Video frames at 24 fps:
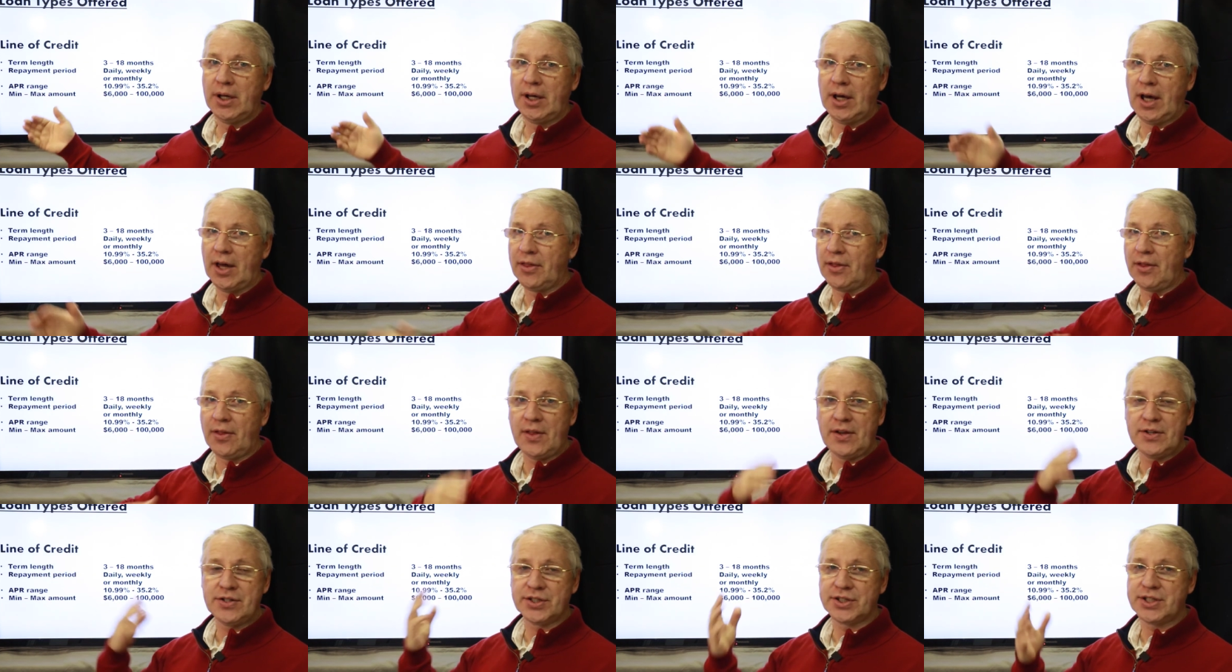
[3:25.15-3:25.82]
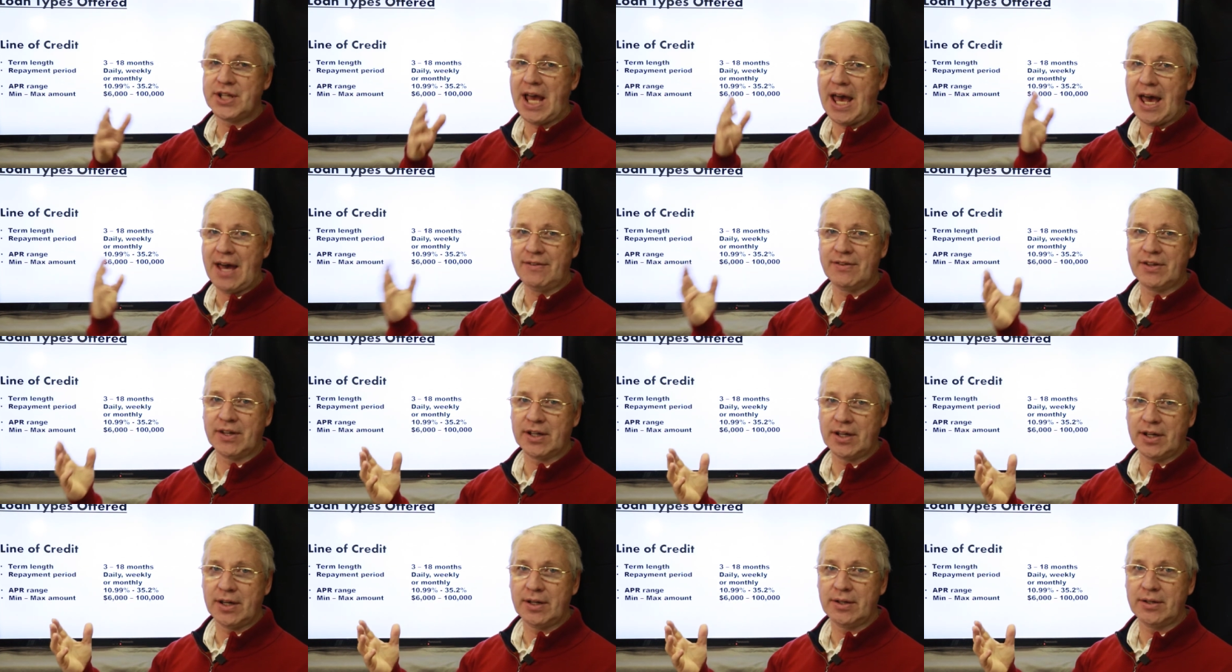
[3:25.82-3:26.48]
other than just
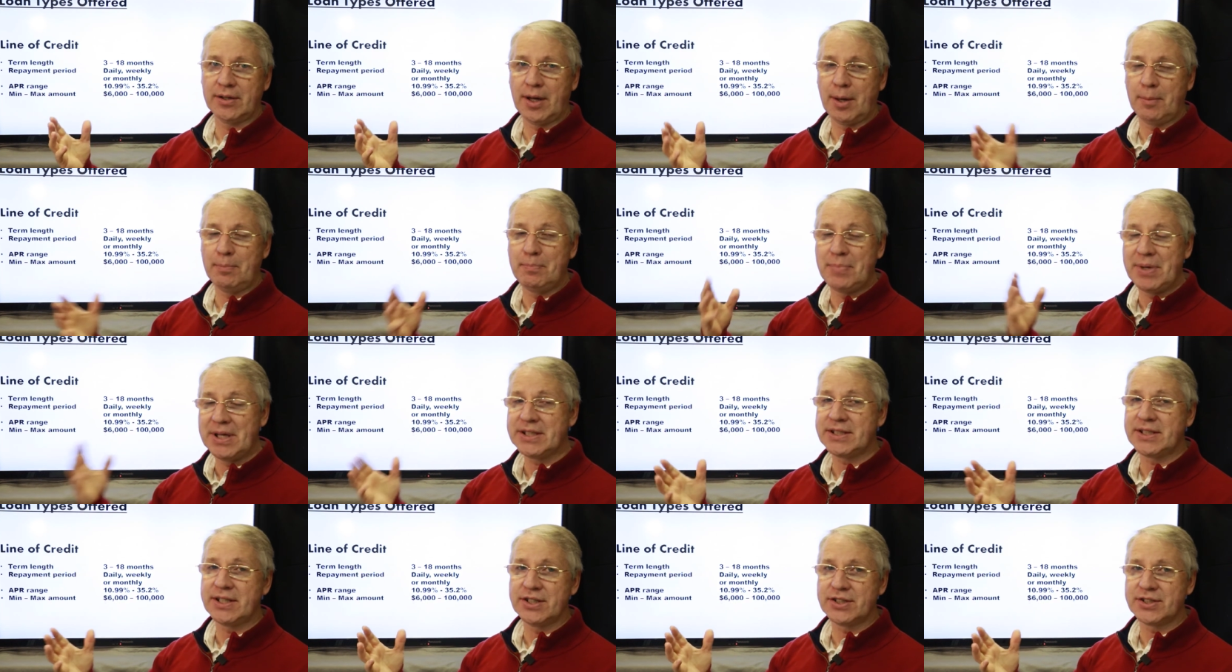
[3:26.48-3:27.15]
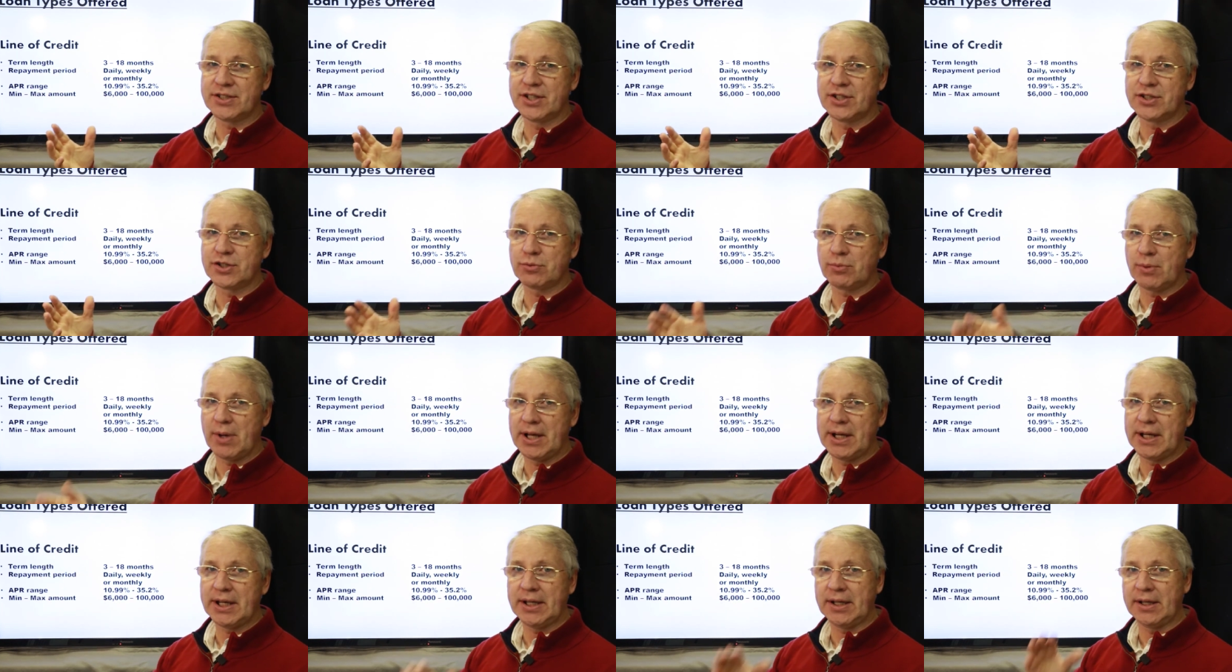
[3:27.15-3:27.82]
having a, a business that's
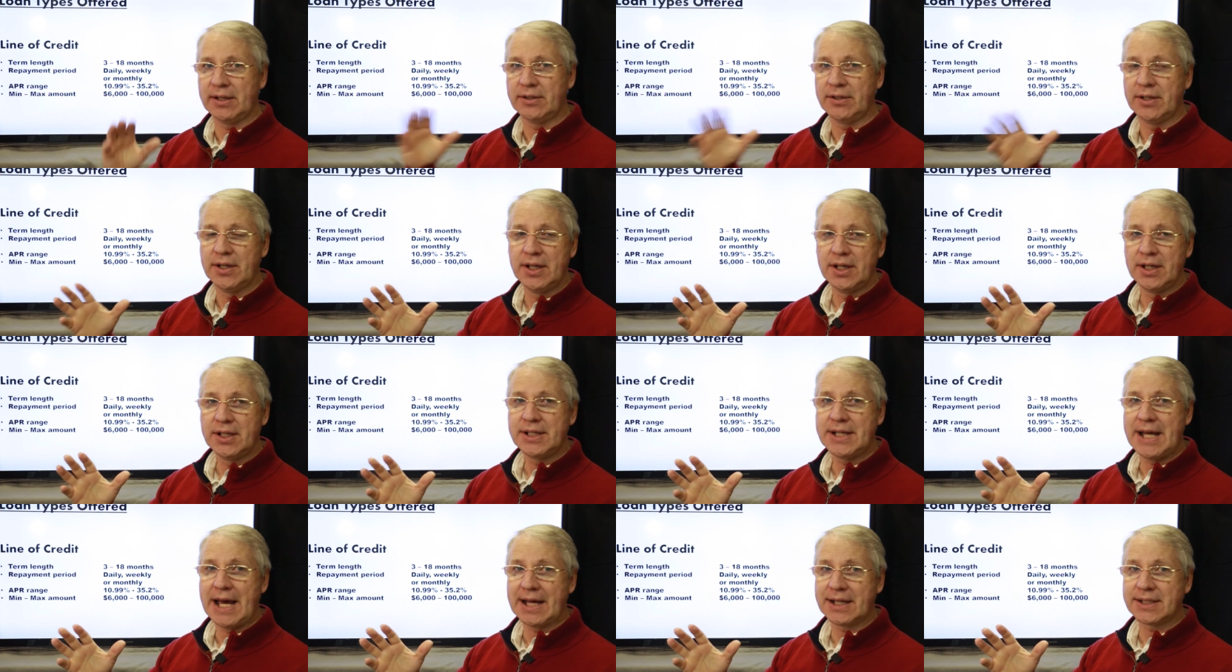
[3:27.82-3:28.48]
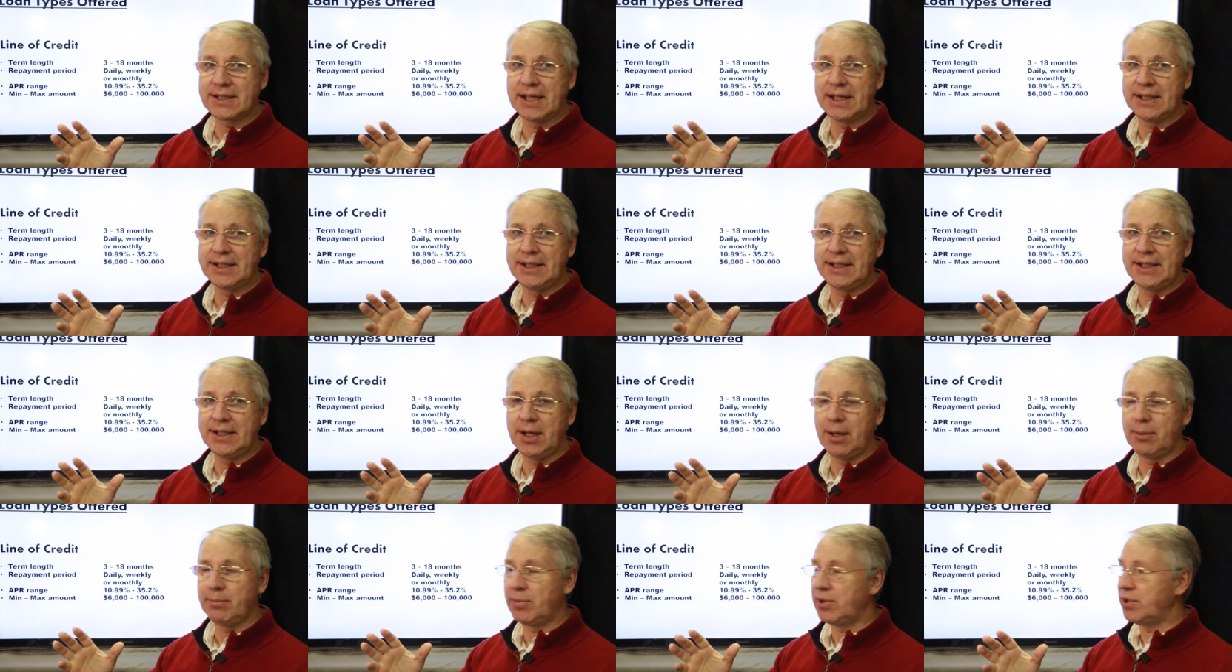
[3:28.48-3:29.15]
running and tax I D
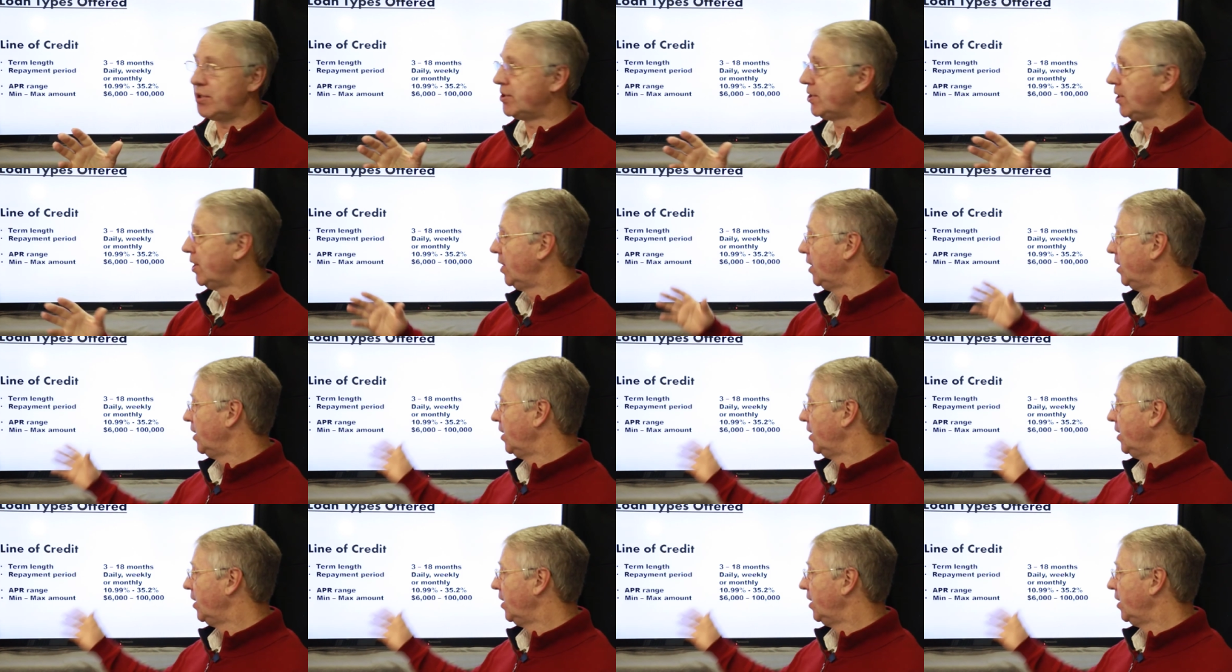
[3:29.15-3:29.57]
numbers,